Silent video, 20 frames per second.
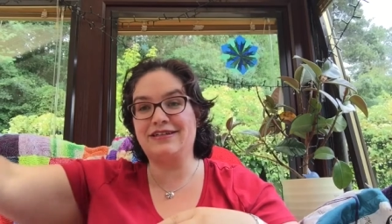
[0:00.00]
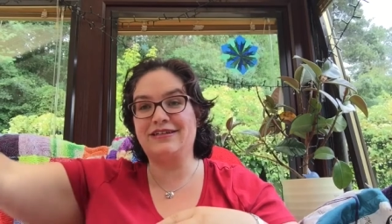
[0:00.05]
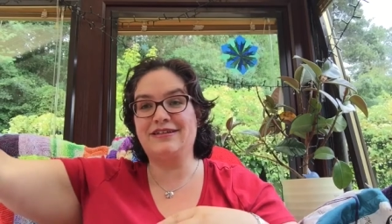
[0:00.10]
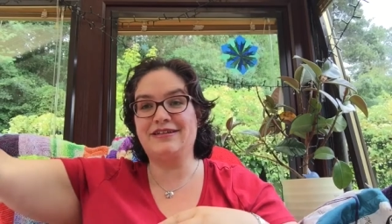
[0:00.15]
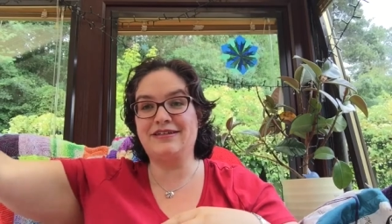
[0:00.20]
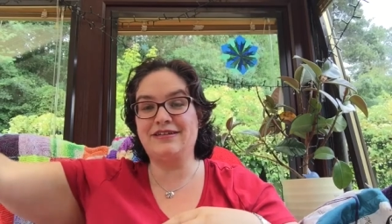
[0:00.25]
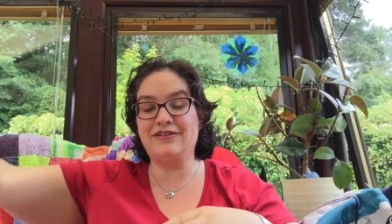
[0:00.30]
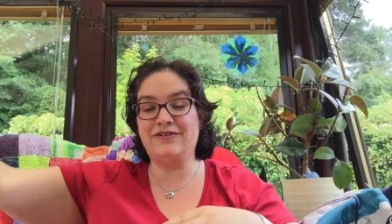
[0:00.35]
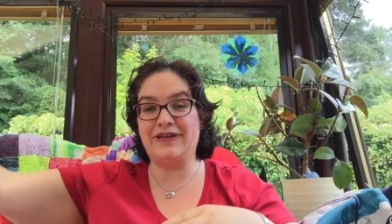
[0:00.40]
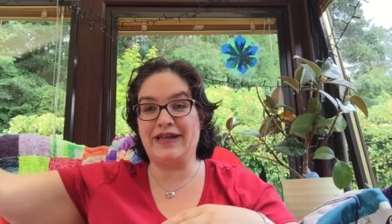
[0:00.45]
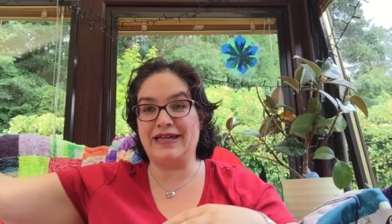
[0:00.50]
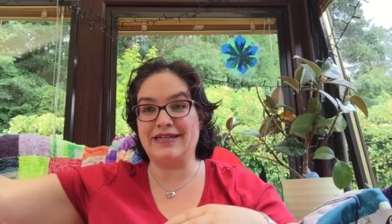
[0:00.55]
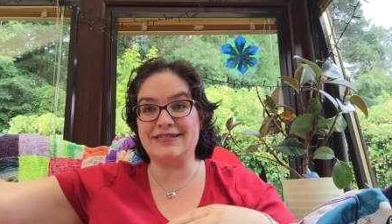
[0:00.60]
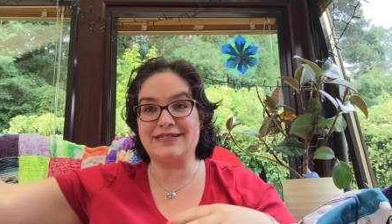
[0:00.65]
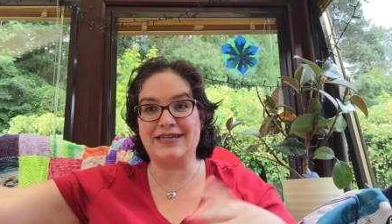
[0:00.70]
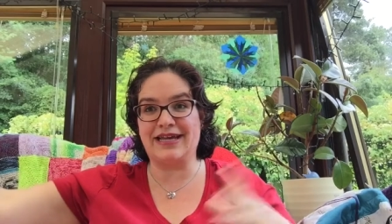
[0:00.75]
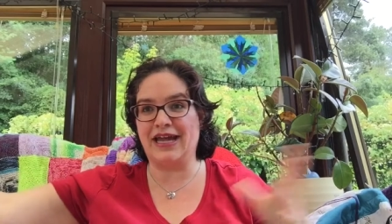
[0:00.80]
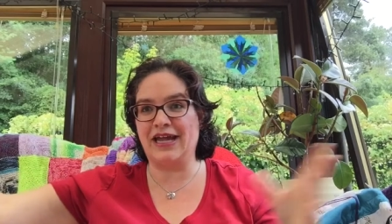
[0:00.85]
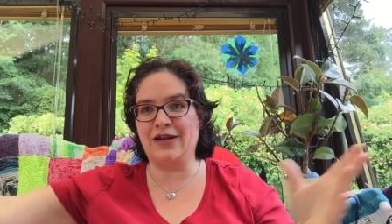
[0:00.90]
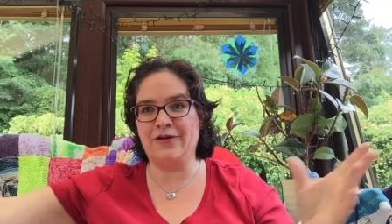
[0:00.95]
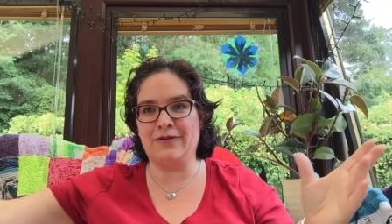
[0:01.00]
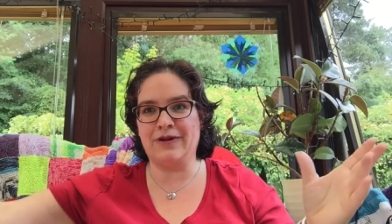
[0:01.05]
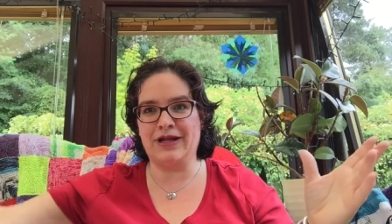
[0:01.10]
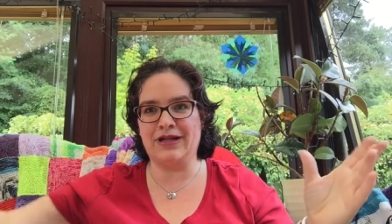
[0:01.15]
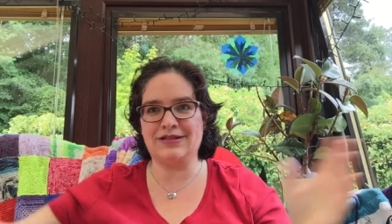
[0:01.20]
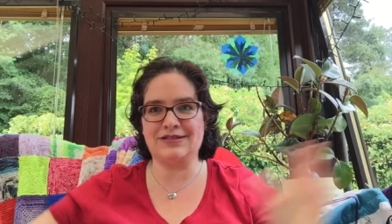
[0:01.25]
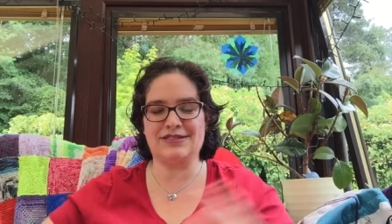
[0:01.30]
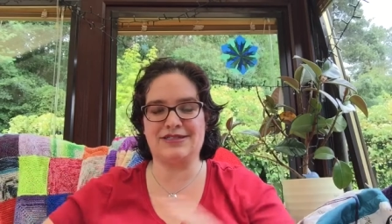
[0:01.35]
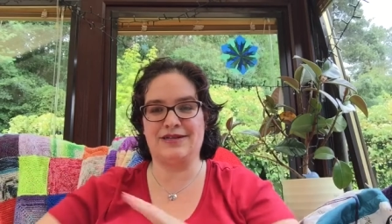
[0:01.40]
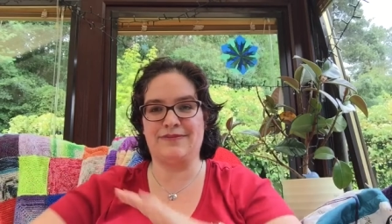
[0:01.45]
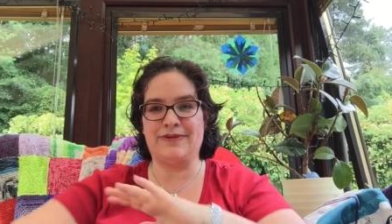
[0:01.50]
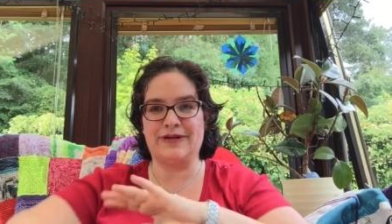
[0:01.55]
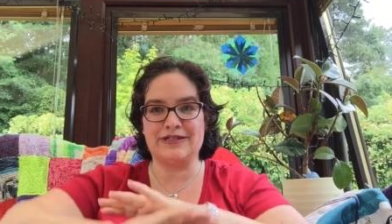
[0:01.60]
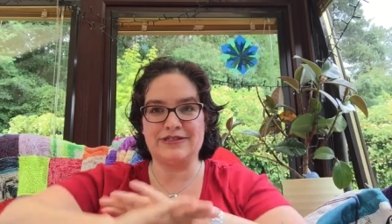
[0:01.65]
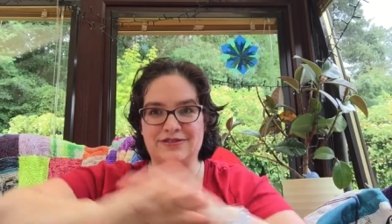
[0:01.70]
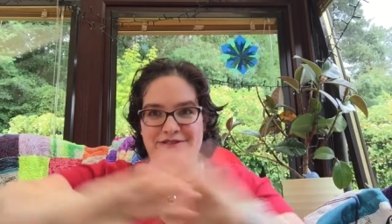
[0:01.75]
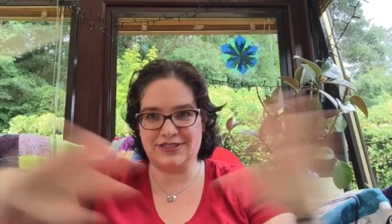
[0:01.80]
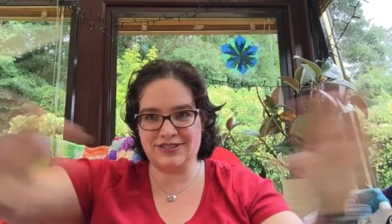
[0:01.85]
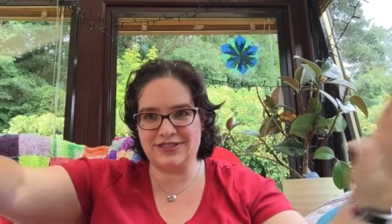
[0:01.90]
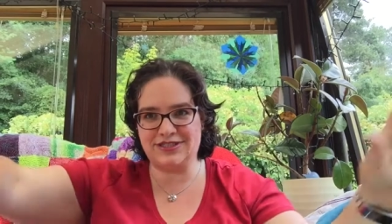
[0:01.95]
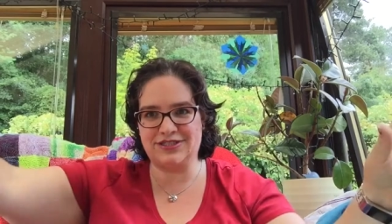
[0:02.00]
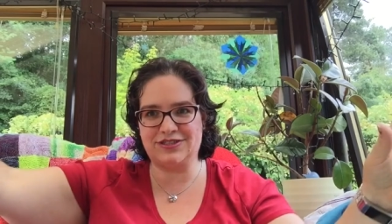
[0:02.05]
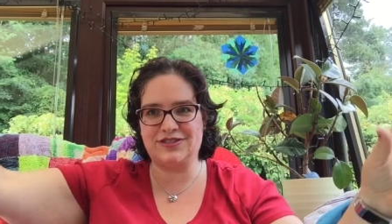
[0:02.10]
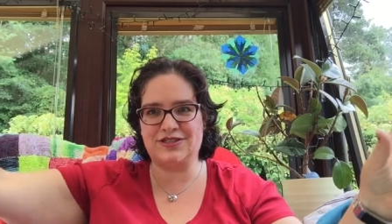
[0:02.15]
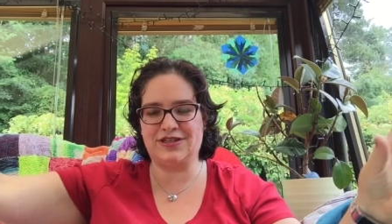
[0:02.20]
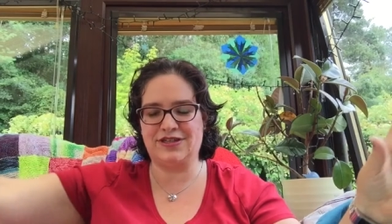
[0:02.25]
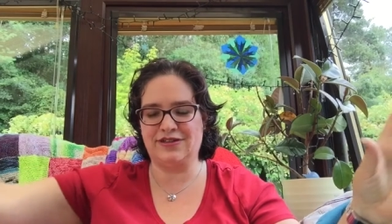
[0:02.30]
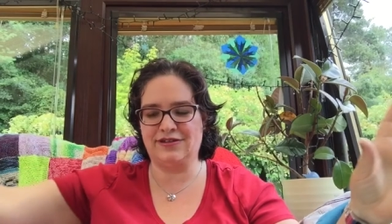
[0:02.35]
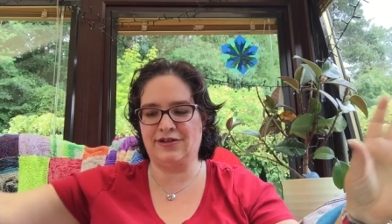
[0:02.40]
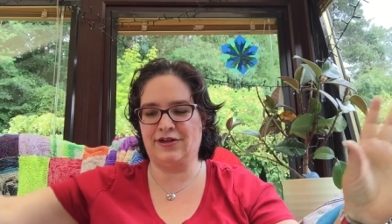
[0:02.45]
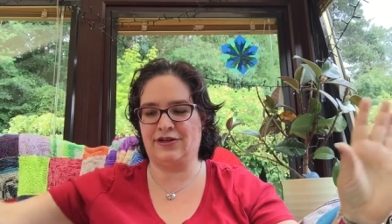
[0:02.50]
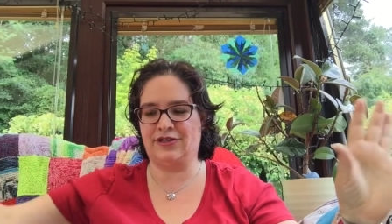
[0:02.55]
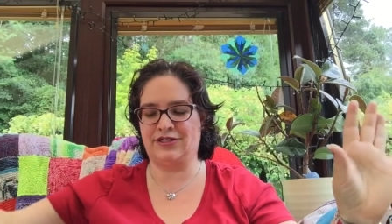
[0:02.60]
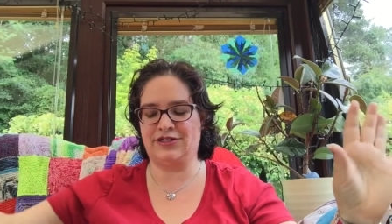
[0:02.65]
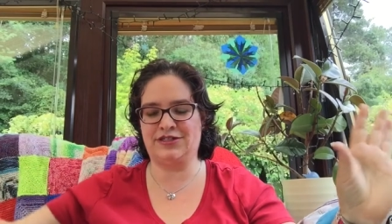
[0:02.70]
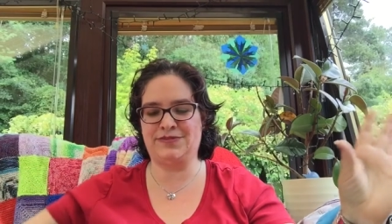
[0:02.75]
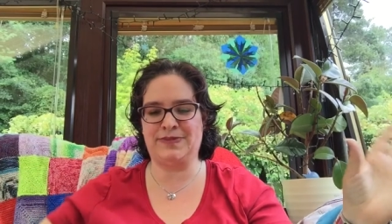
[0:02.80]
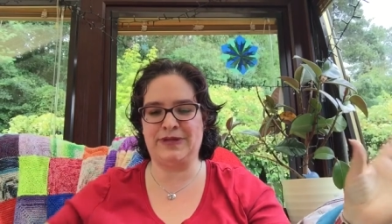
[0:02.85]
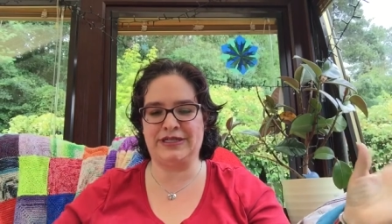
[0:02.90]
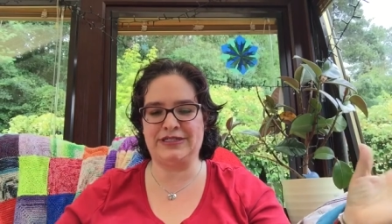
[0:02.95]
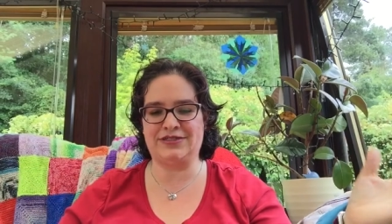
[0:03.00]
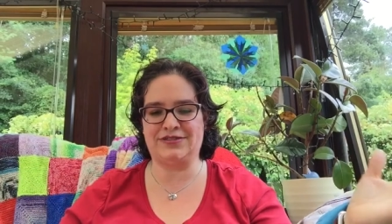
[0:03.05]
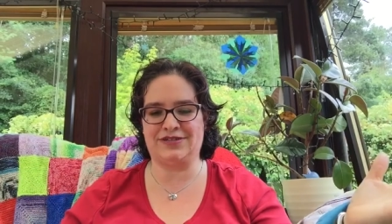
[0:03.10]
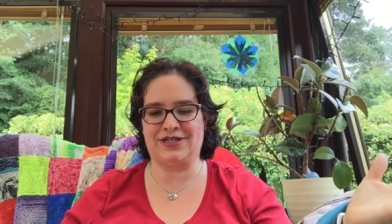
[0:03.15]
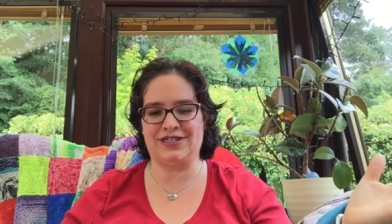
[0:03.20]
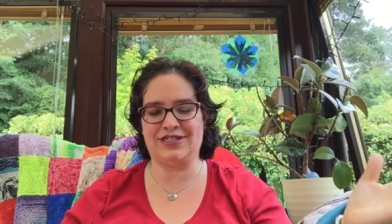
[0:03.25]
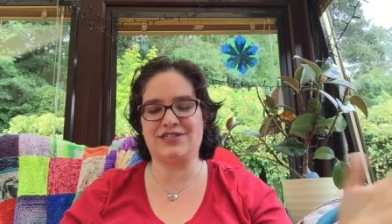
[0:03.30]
you can't see anyone else in the picture, it's just the large big stretch.